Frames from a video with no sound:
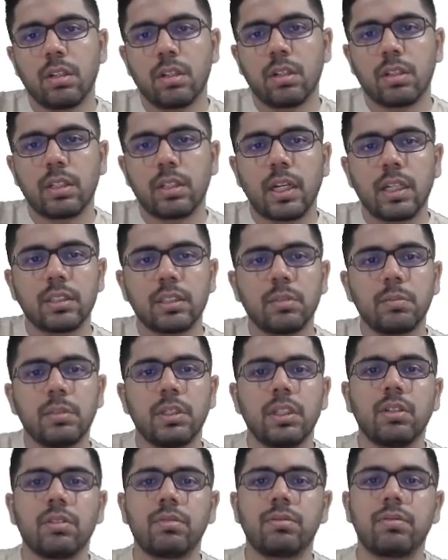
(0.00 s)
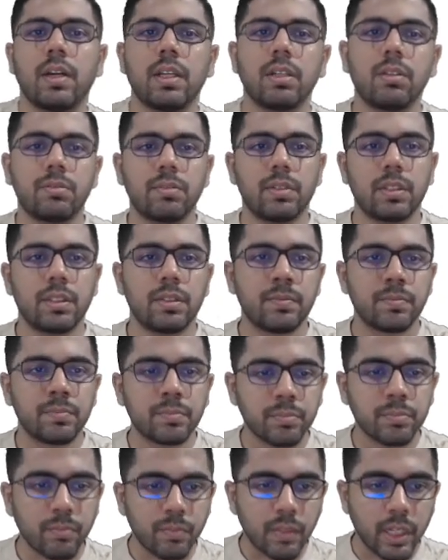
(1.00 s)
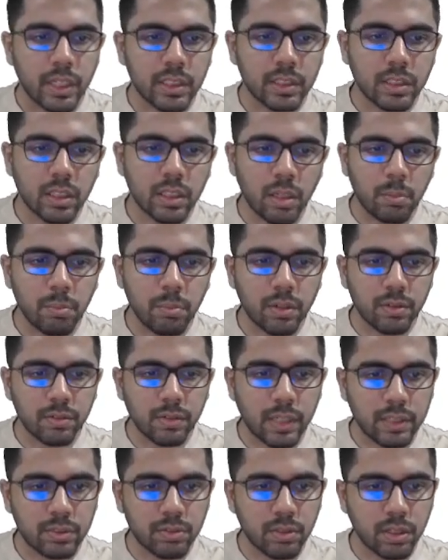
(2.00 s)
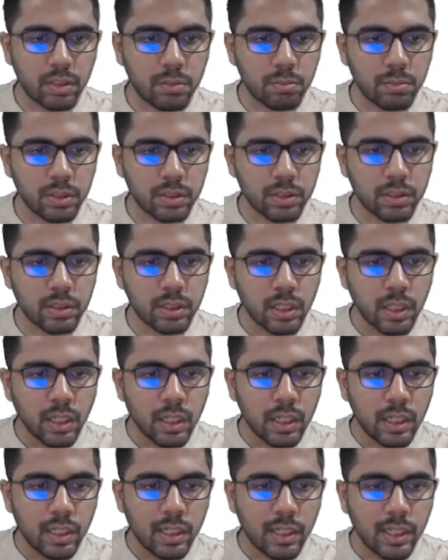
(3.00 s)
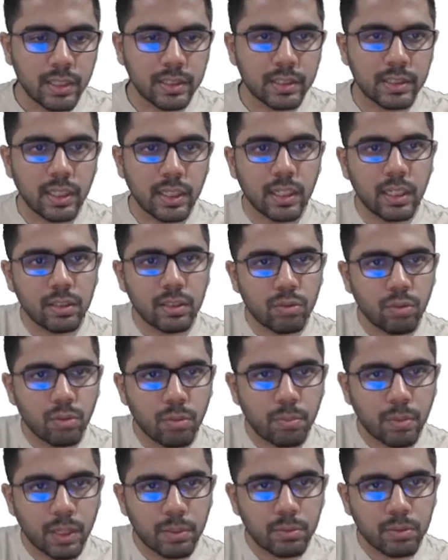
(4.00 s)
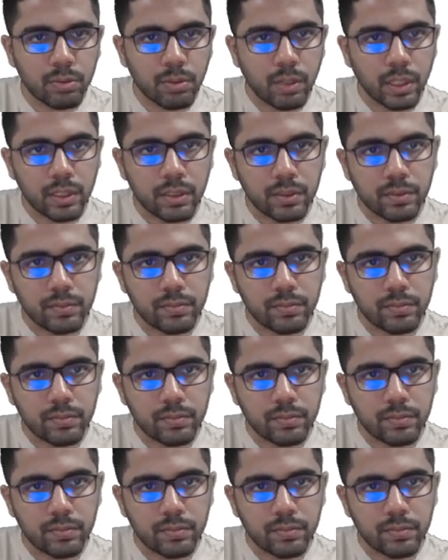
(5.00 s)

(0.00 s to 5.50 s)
That is the meaning of phi of n. It is the number of natural numbers less than and co-prime to n.